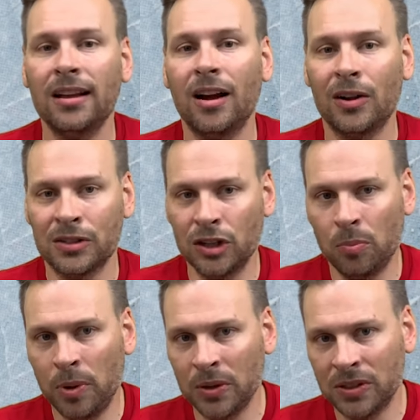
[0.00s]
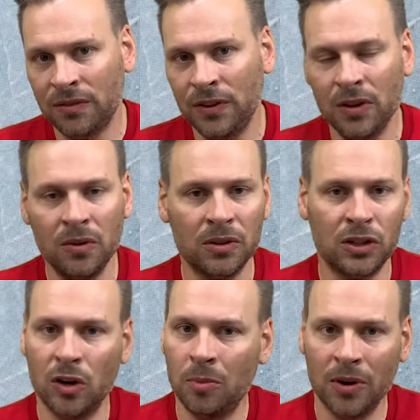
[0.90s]
I'll still post a few
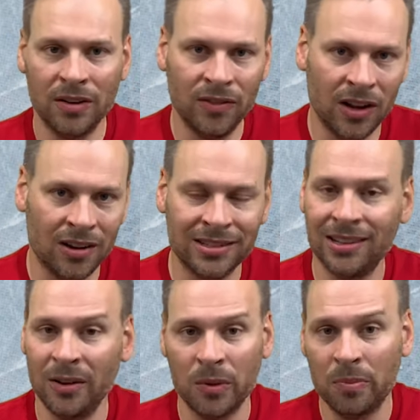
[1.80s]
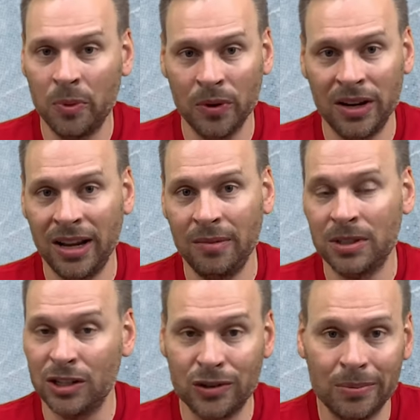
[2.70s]
snowboarding vlogs along with board games
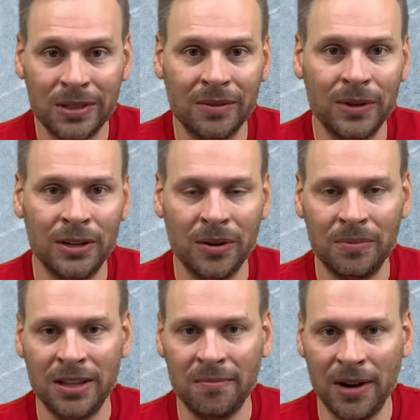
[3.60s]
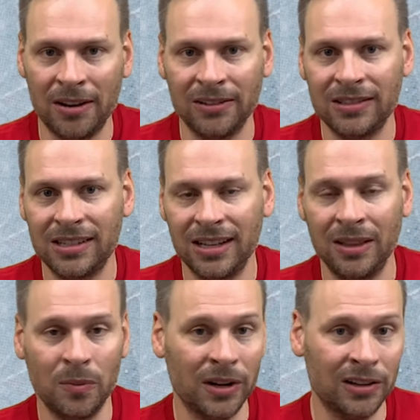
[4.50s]
and trips that we do up to the mountains in
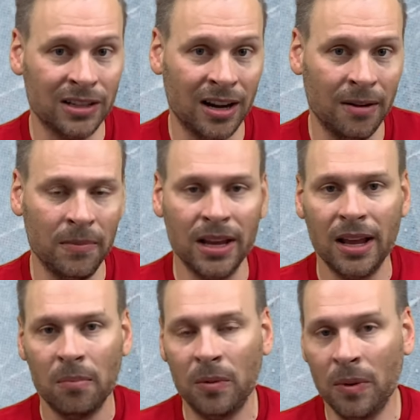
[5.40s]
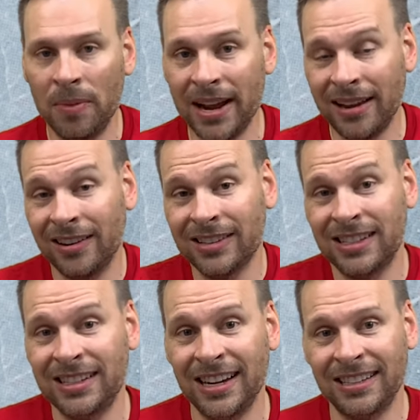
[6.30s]
the wintertime, but we're back in
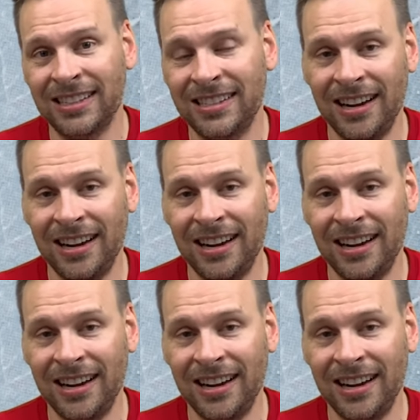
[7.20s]
Austin, Texas